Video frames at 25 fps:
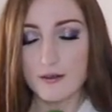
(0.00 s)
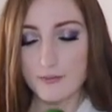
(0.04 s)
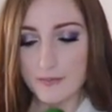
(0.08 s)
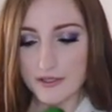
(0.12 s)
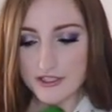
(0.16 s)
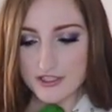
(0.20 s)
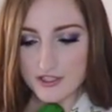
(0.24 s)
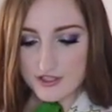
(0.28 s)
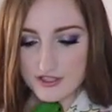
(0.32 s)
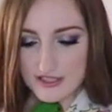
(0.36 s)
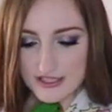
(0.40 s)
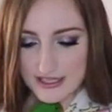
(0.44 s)

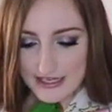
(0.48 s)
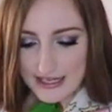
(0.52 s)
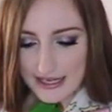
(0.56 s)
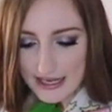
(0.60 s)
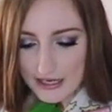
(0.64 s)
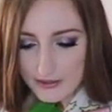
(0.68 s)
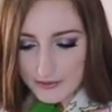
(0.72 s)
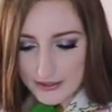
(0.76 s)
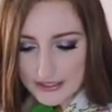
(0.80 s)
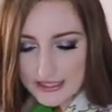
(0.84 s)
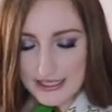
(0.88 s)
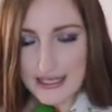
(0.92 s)
But do you see
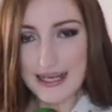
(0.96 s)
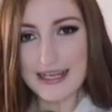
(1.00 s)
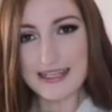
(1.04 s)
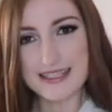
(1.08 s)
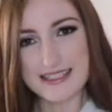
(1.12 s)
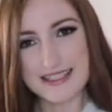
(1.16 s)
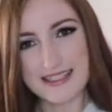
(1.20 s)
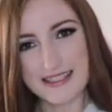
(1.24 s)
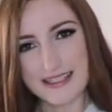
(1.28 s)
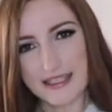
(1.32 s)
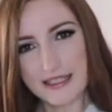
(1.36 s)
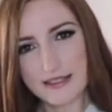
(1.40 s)
how it kind
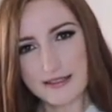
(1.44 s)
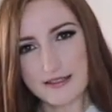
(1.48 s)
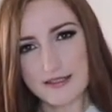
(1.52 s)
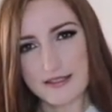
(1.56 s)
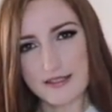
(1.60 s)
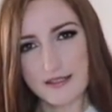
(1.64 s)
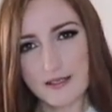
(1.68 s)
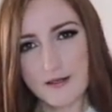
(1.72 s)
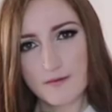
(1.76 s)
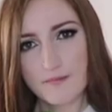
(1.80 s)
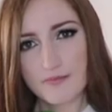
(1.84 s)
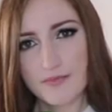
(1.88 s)
of
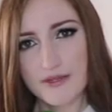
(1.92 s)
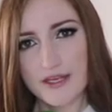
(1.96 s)
sits?